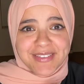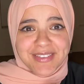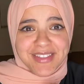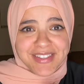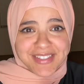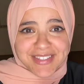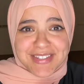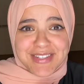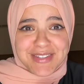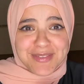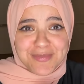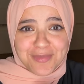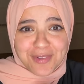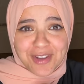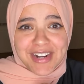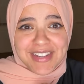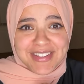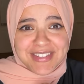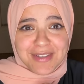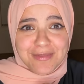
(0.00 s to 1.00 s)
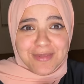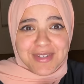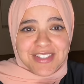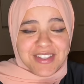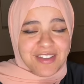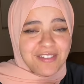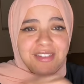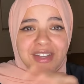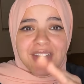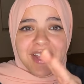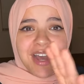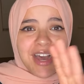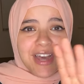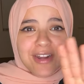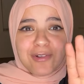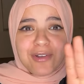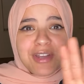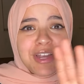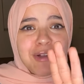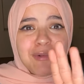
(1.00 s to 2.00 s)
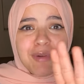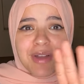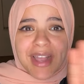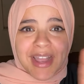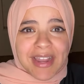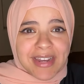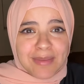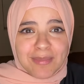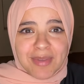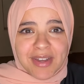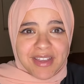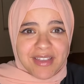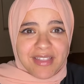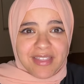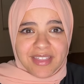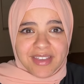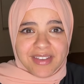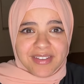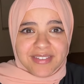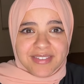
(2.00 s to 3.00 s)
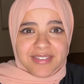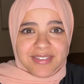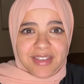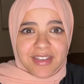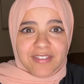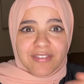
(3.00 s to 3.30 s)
Like this is what I tell myself. I don't care what anybody thinks.